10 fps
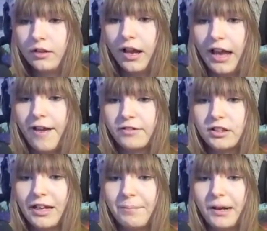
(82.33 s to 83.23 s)
I have
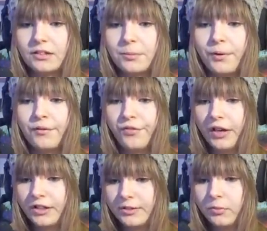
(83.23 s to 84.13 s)
to get back to the
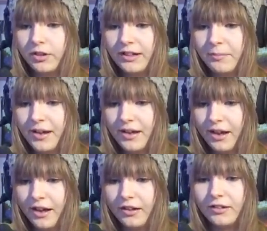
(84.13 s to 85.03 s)
bonfire because I'm not gonna make
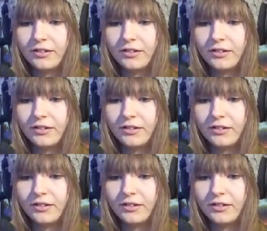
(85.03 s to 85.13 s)
it.